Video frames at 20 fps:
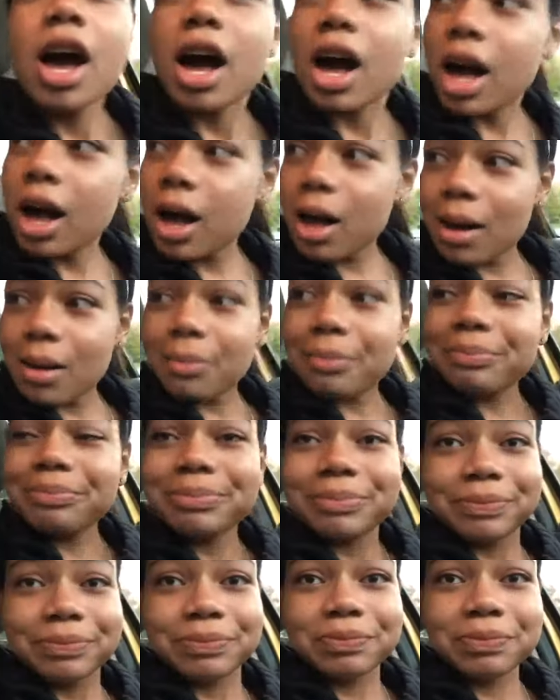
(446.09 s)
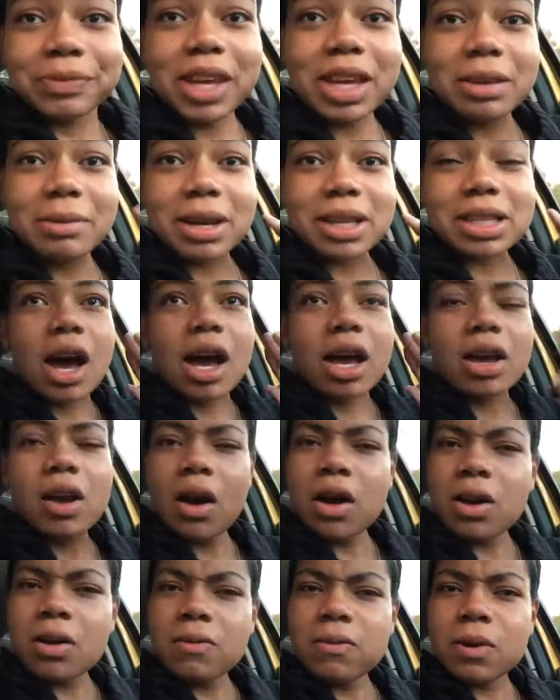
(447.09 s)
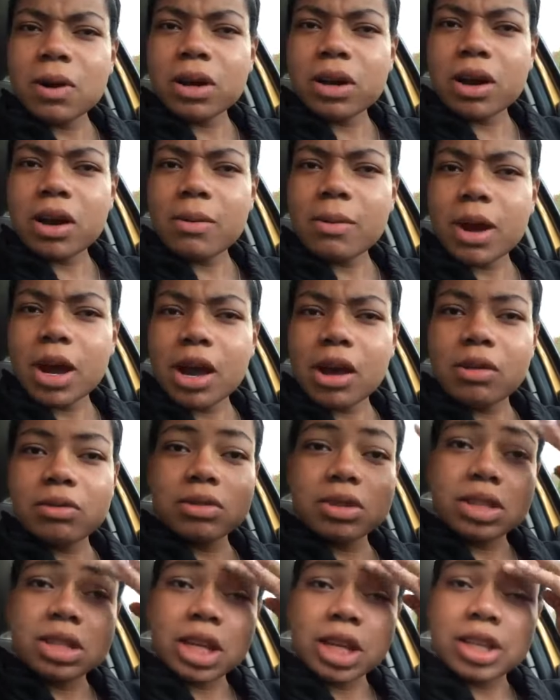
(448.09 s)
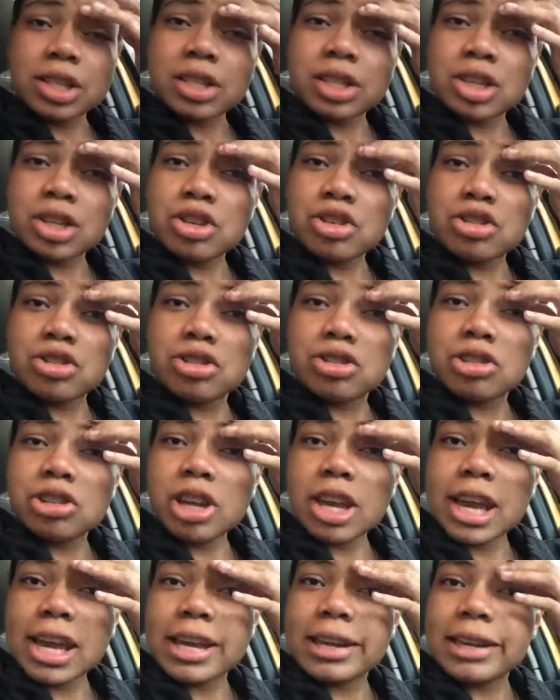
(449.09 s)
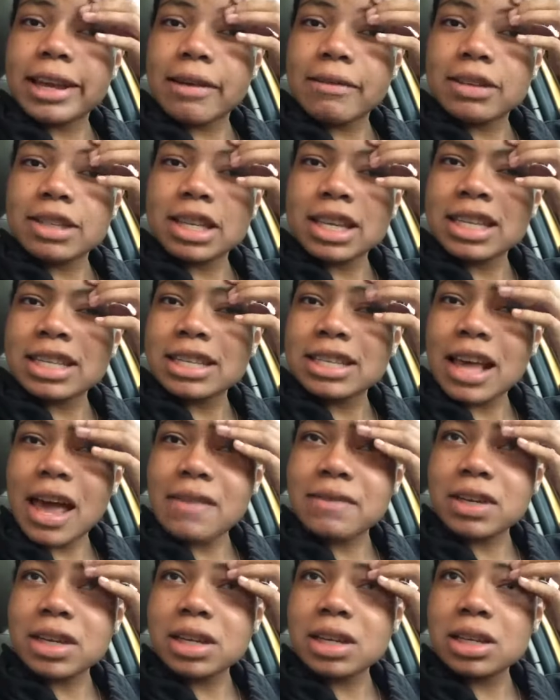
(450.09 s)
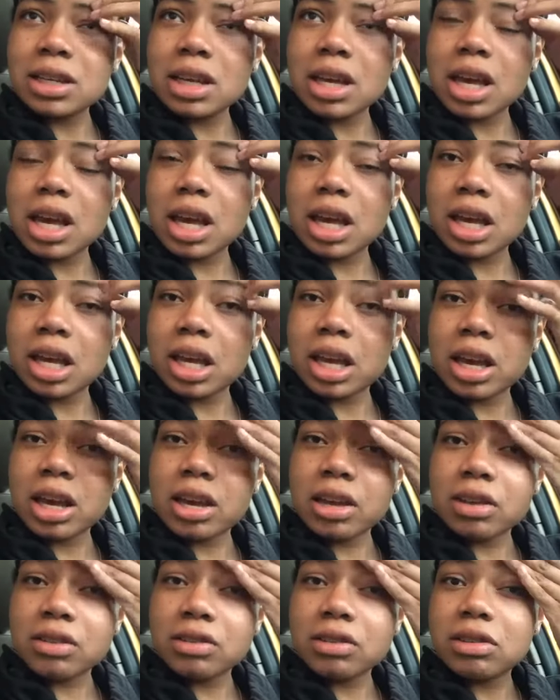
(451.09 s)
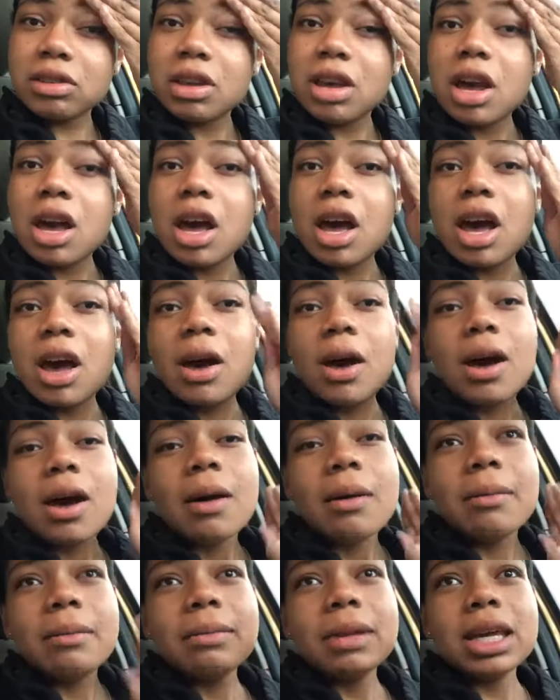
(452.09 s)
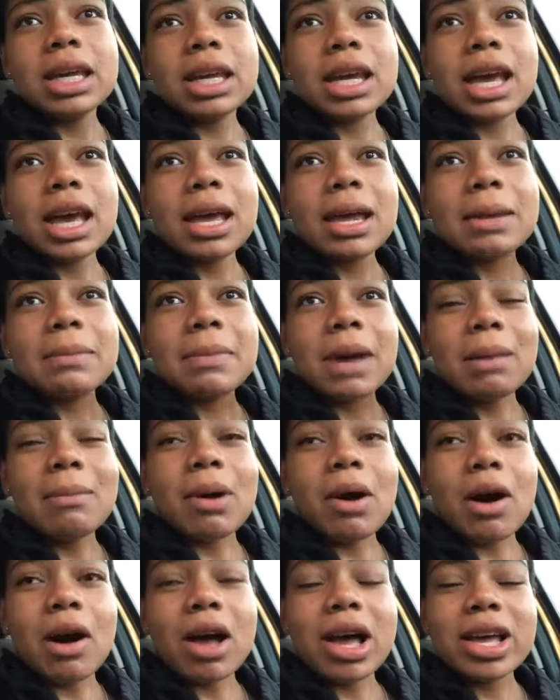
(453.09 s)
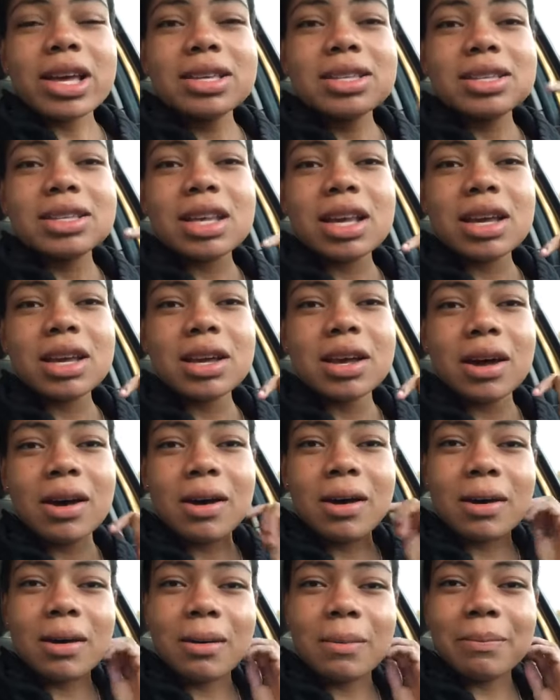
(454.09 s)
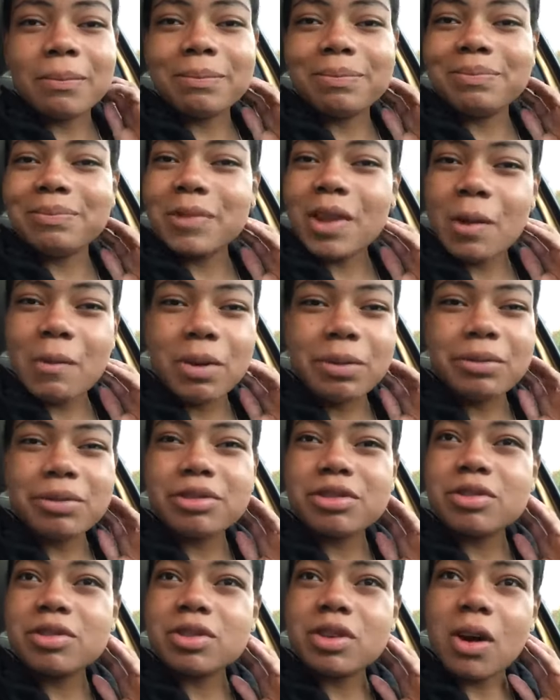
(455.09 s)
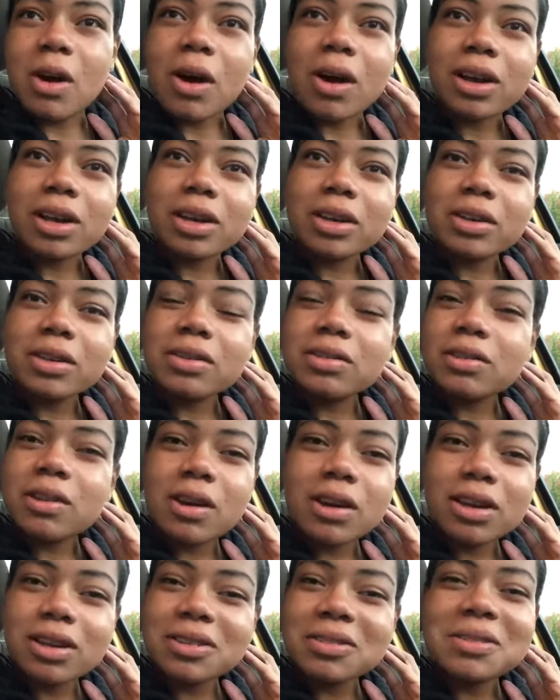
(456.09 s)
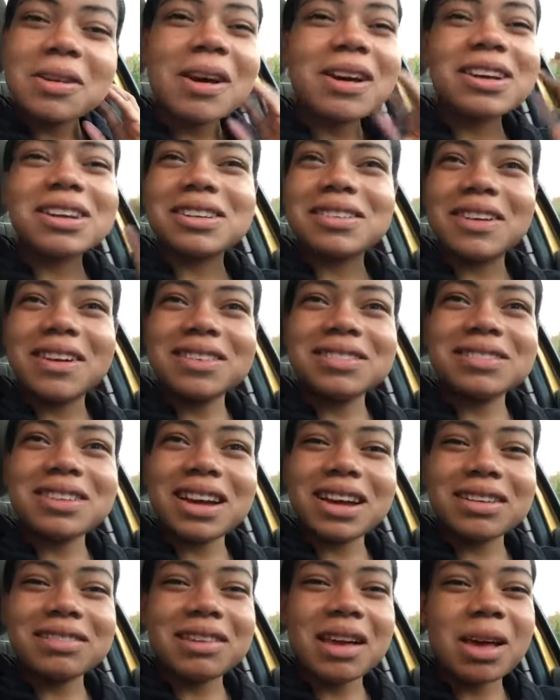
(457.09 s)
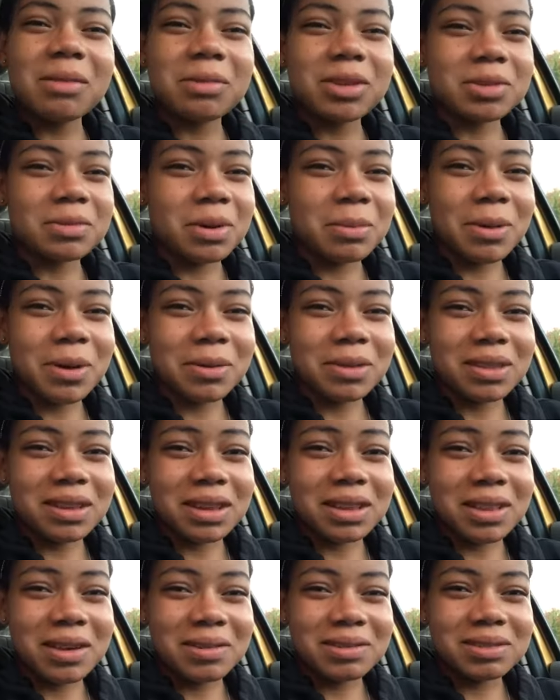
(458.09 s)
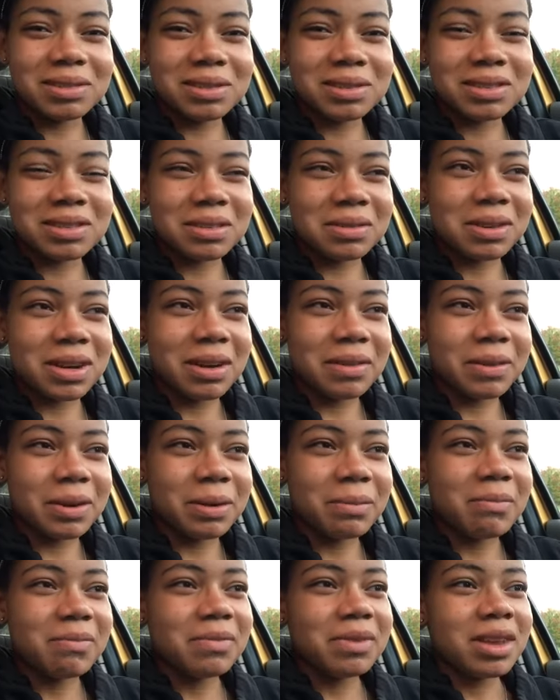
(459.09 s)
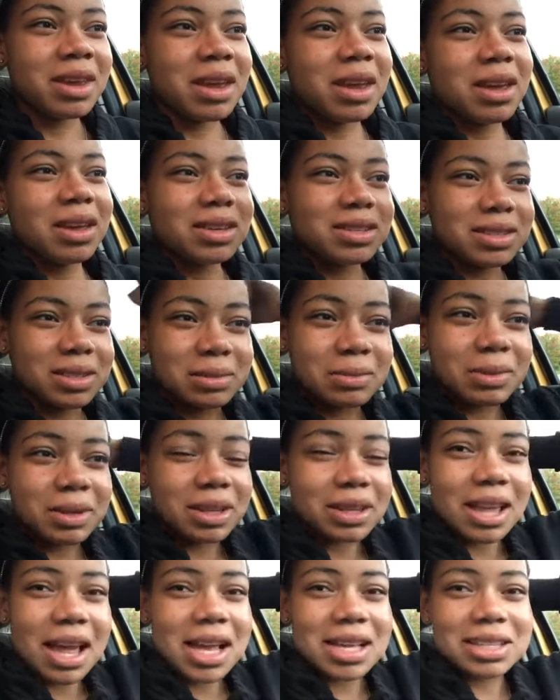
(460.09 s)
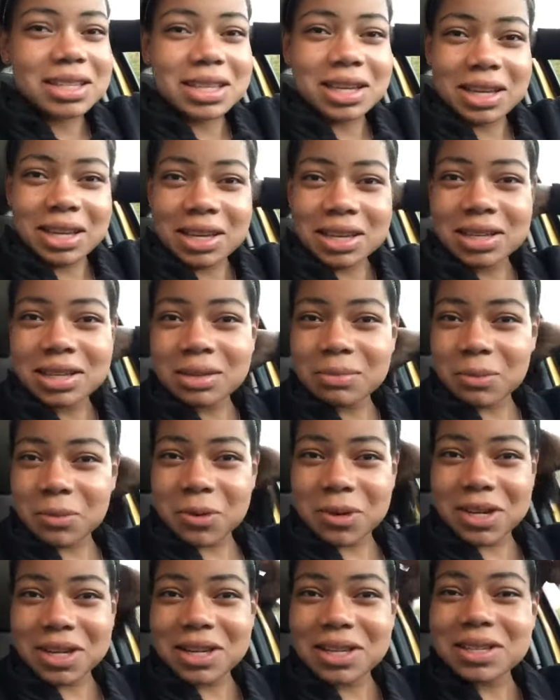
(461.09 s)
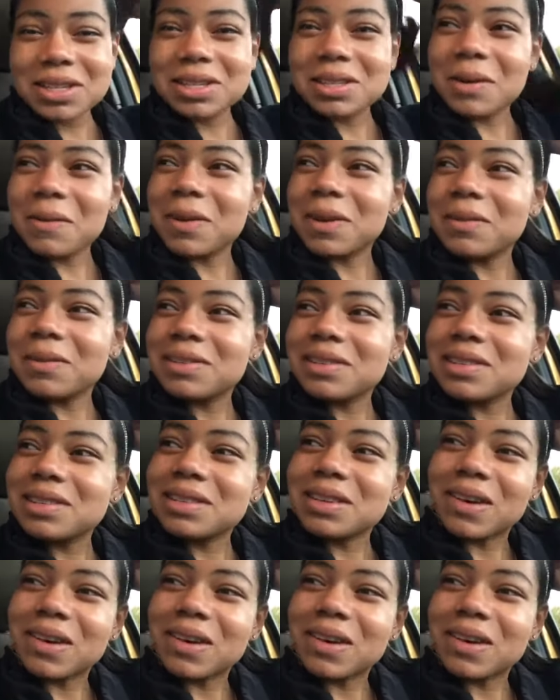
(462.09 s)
Um, anyways, I got off work around 6-ish and now it's like 7 and me and my boss, um, we were just talking and talking and talking and lost track of time because we're both the closers or whatever since we're the last in in the morning. So we were just